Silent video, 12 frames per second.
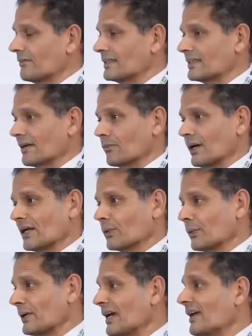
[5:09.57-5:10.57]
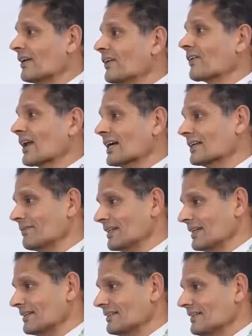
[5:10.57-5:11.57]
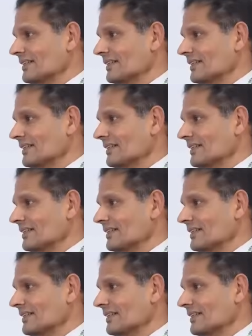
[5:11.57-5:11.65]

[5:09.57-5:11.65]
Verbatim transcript: we said, why don't we add interactivity?